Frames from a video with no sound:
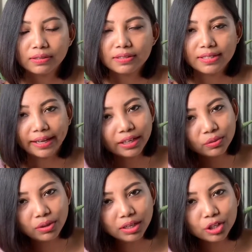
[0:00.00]
second
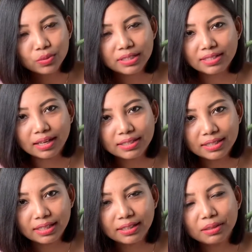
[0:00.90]
week you will start
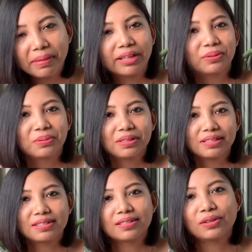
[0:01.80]
seeing the
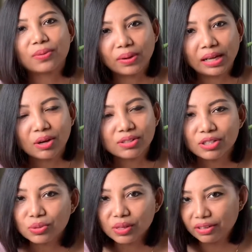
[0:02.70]
microgreens growing out and
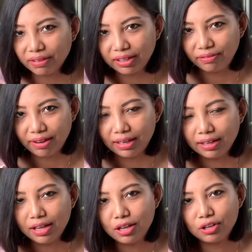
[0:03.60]
doing very well.
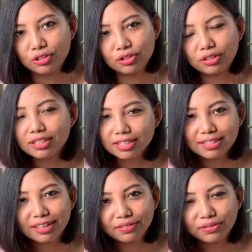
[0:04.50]
So this
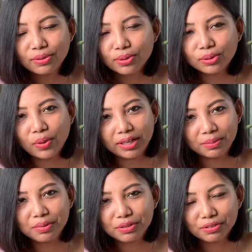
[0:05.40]
season I've grown quite a
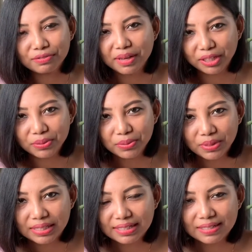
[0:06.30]
bit of
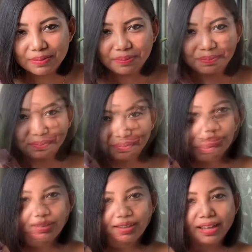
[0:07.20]
microgreens.
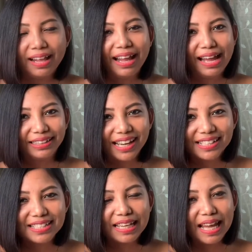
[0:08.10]
And guys,
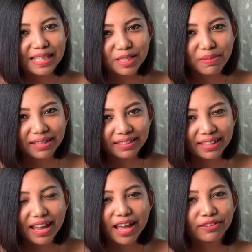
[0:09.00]
the last method that
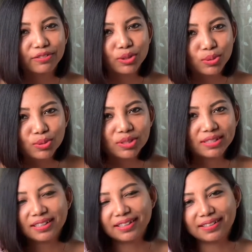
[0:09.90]
I have
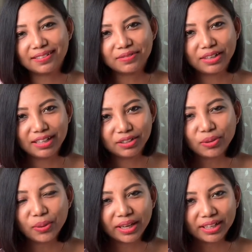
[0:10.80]
used in
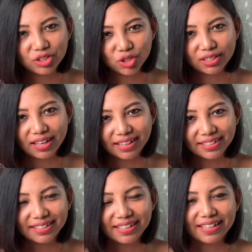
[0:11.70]
growing kitchen
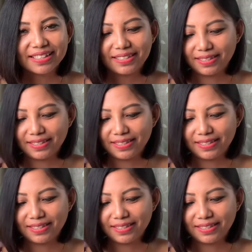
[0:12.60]
garden is